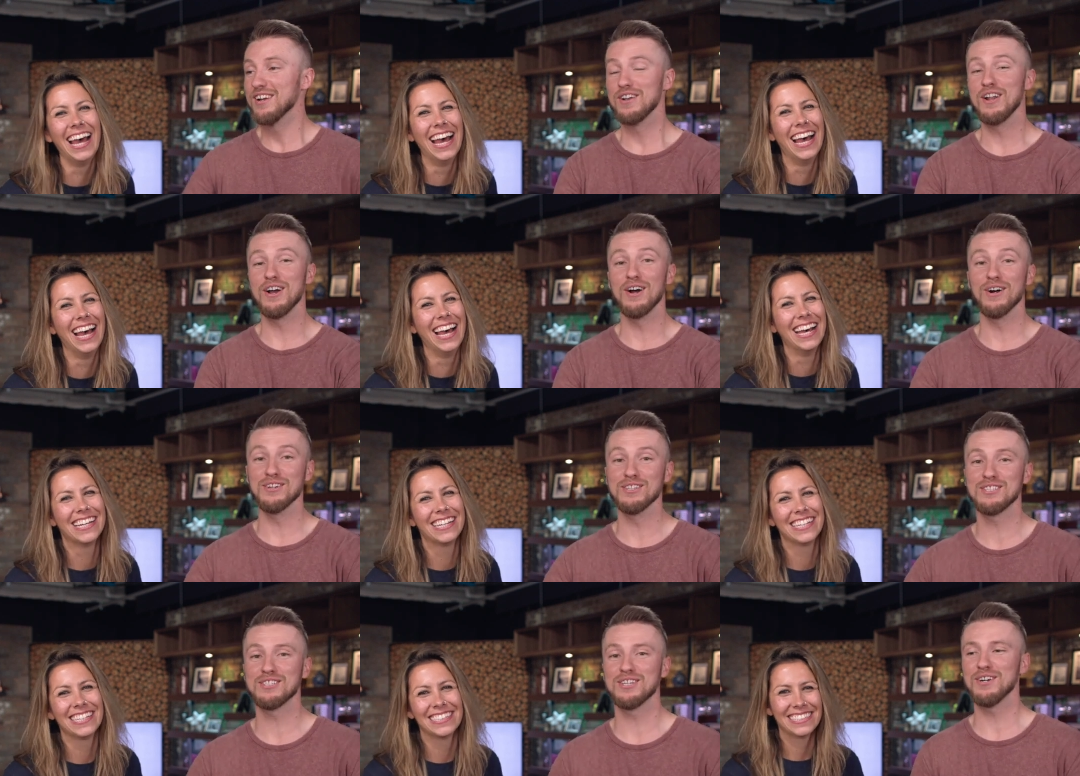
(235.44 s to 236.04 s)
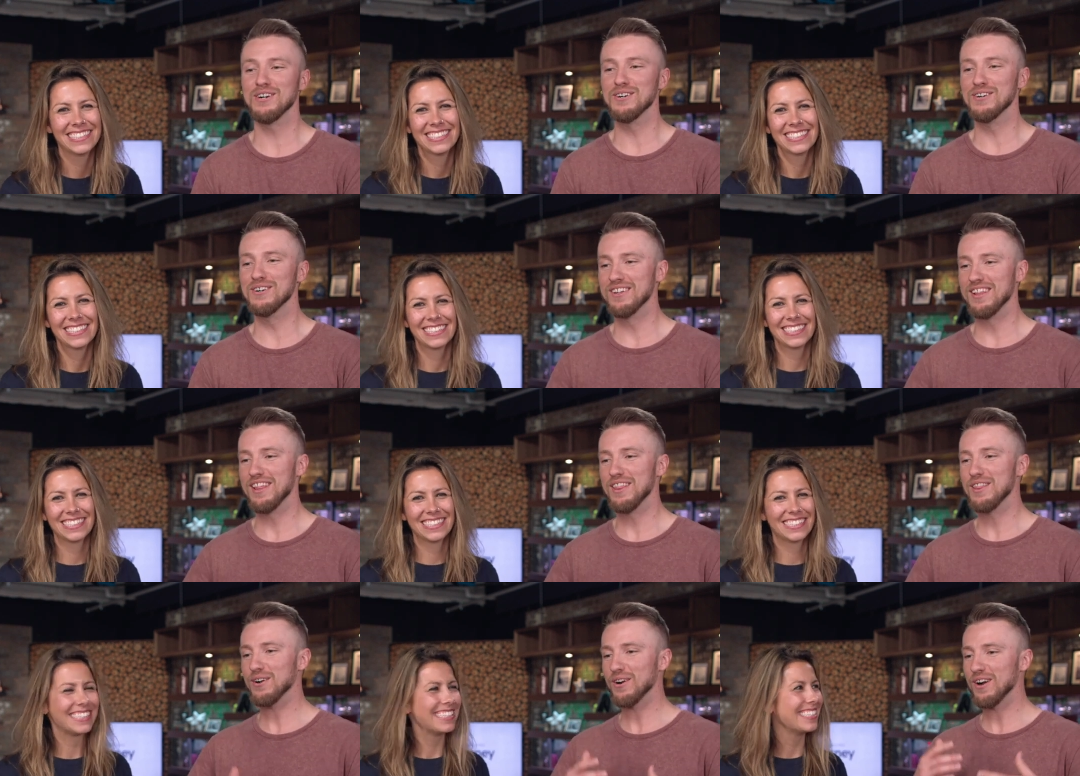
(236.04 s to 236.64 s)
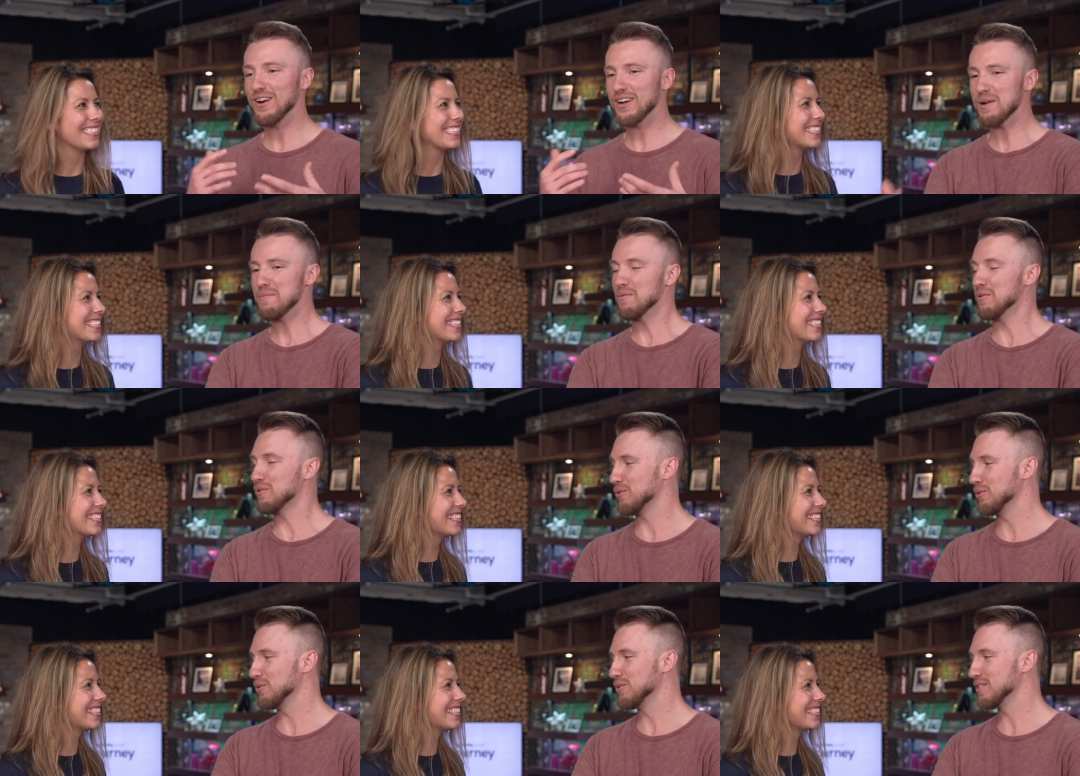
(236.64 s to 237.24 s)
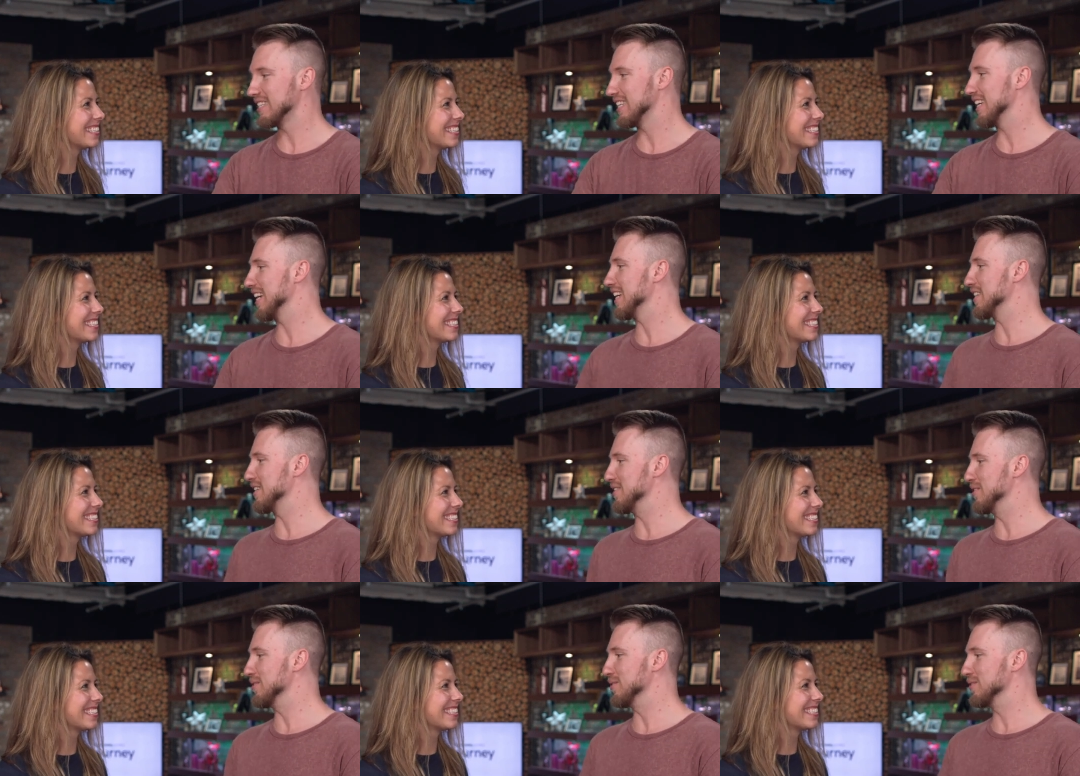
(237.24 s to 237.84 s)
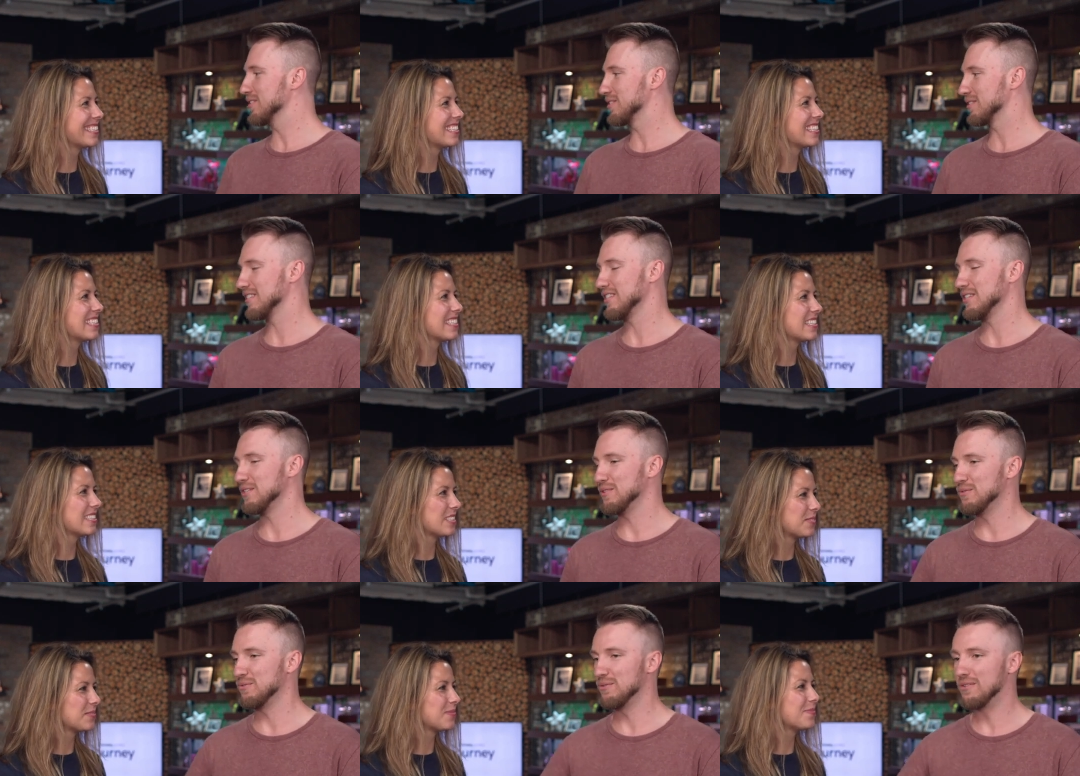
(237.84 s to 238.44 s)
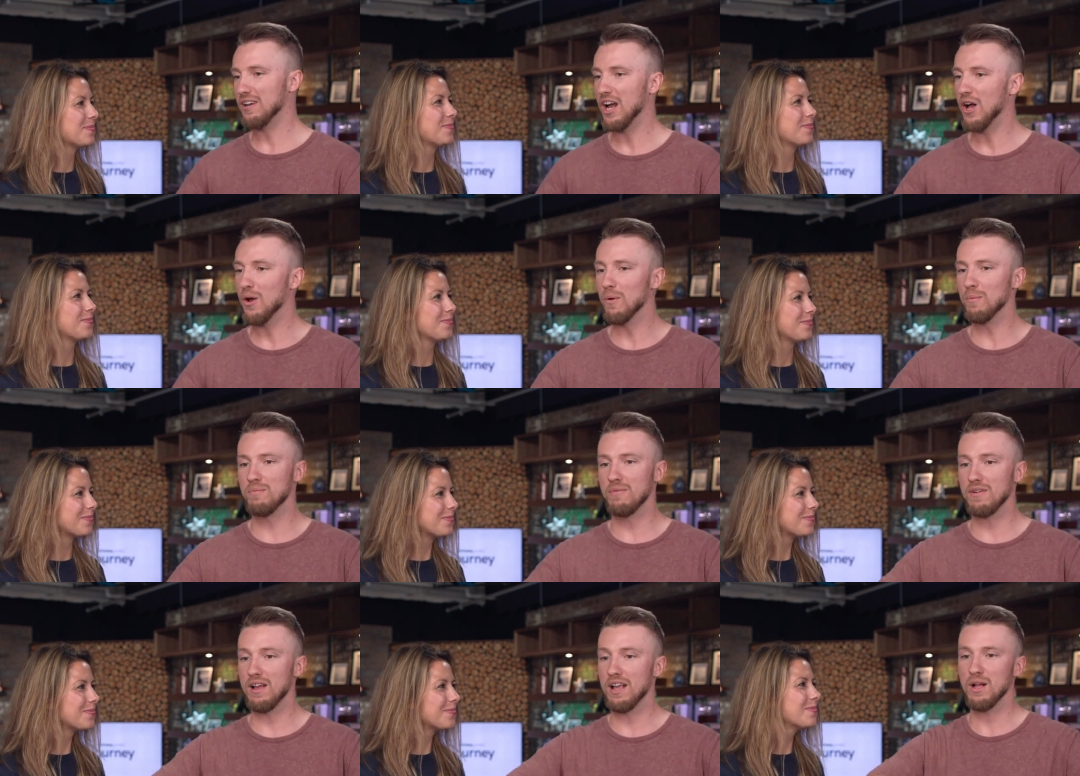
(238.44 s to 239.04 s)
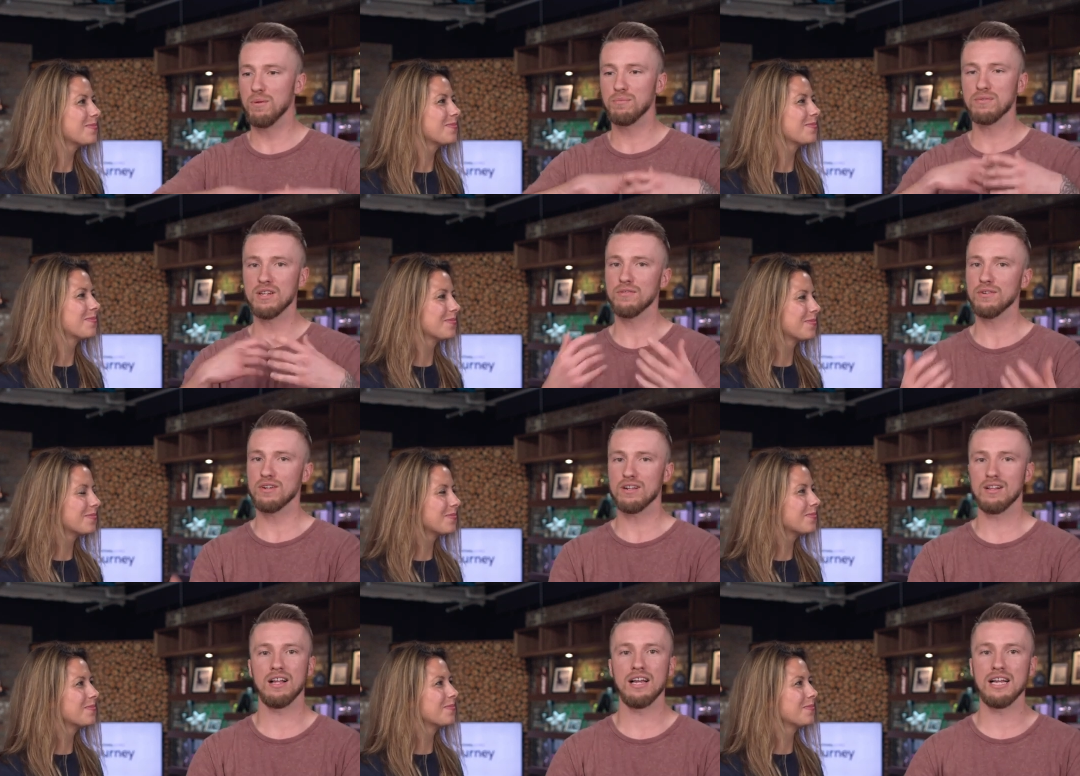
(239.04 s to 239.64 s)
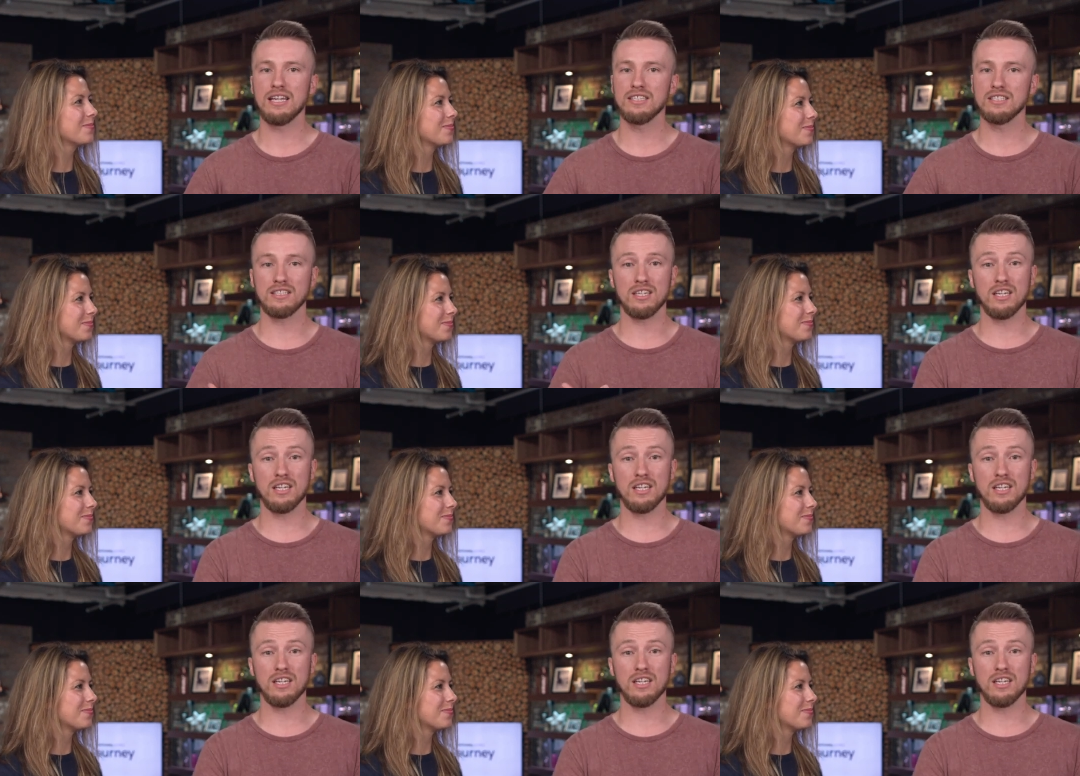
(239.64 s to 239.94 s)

Speaker 1: no, so there are a couple tools that I use to help help different clients and